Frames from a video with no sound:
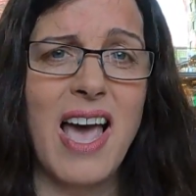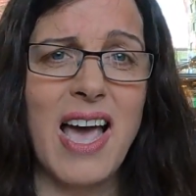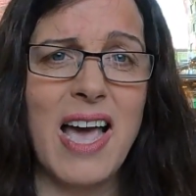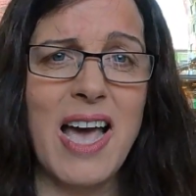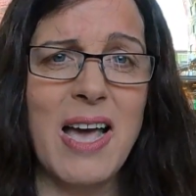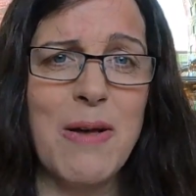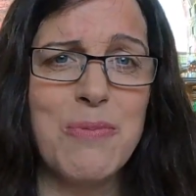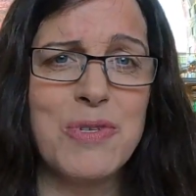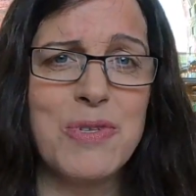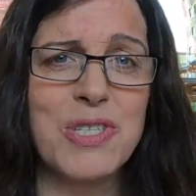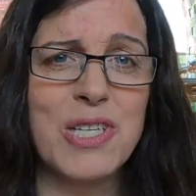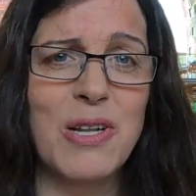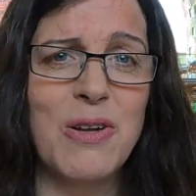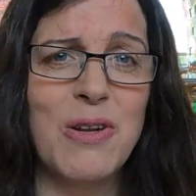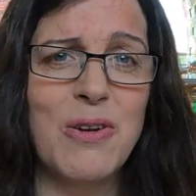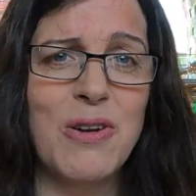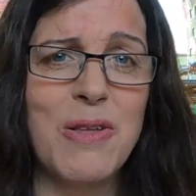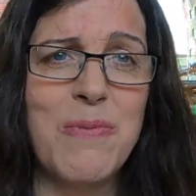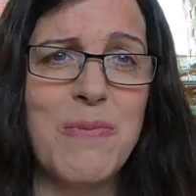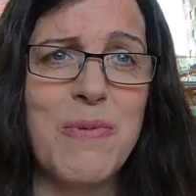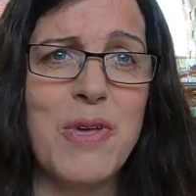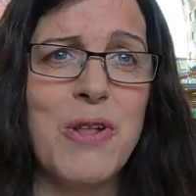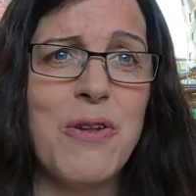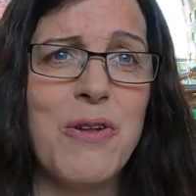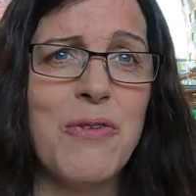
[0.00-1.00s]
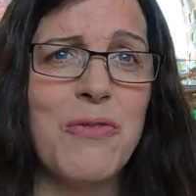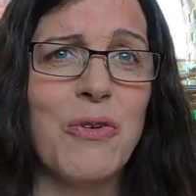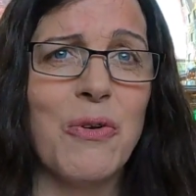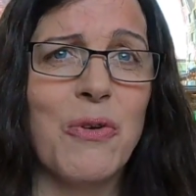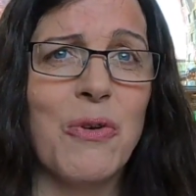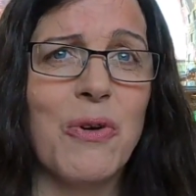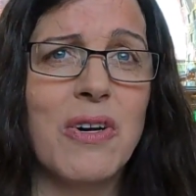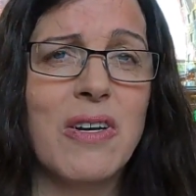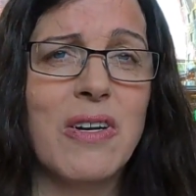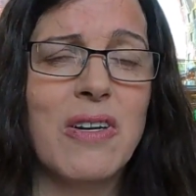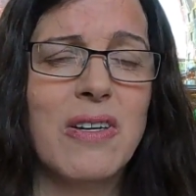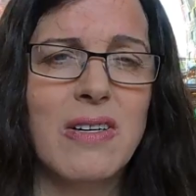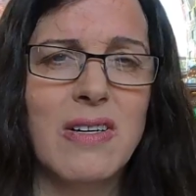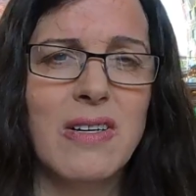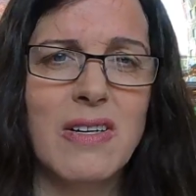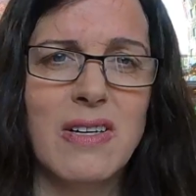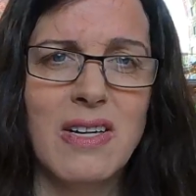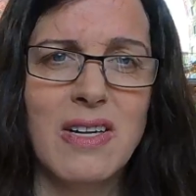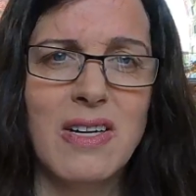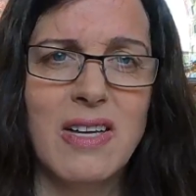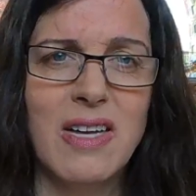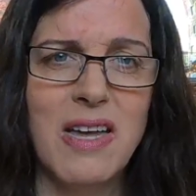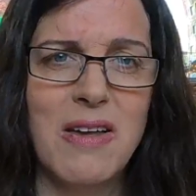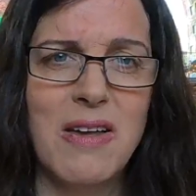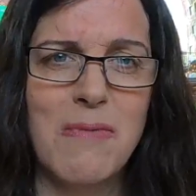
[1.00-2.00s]
Absolutely beautiful.
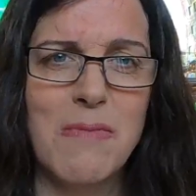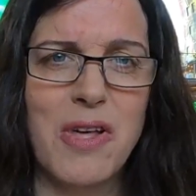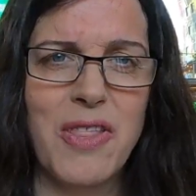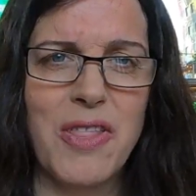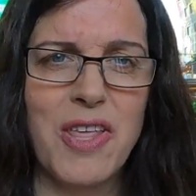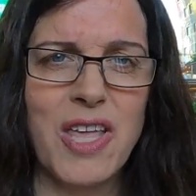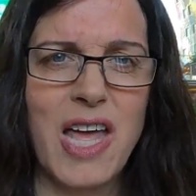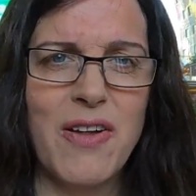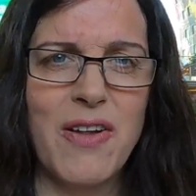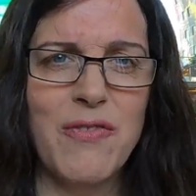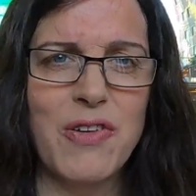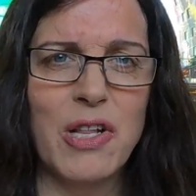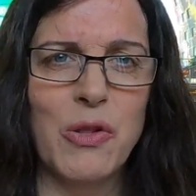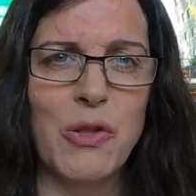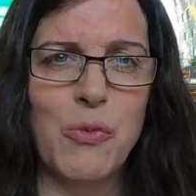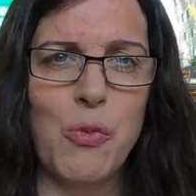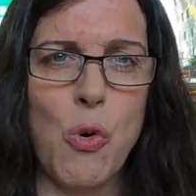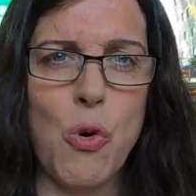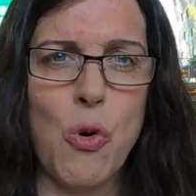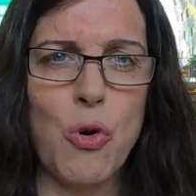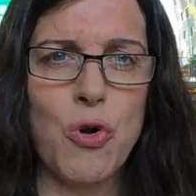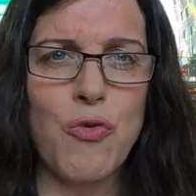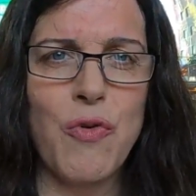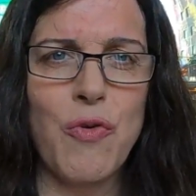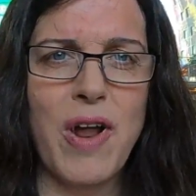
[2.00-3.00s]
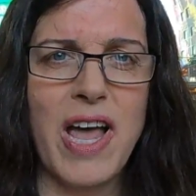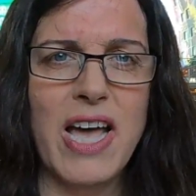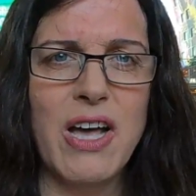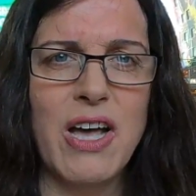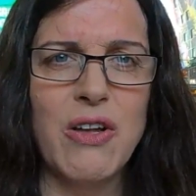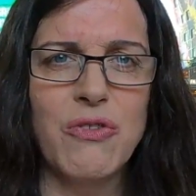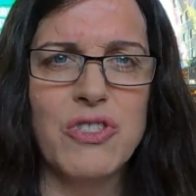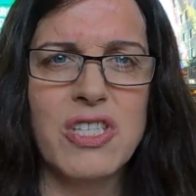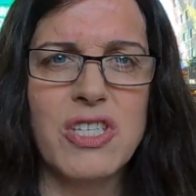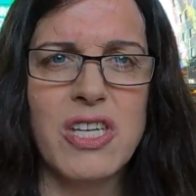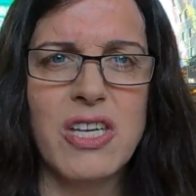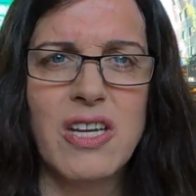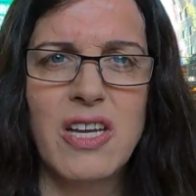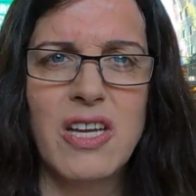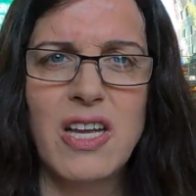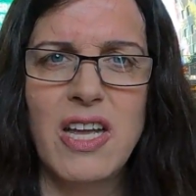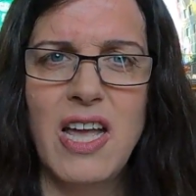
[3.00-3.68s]
I think I'll have a little walk around